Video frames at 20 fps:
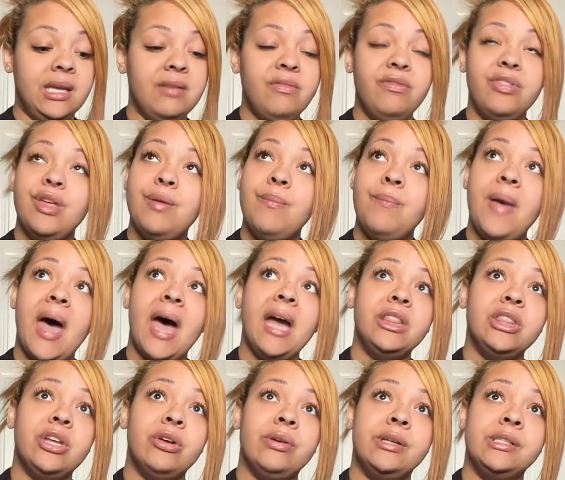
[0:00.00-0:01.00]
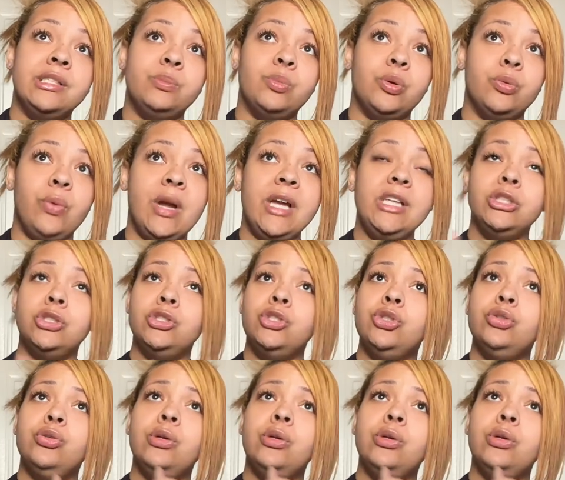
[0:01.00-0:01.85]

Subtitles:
give them back their inspirations.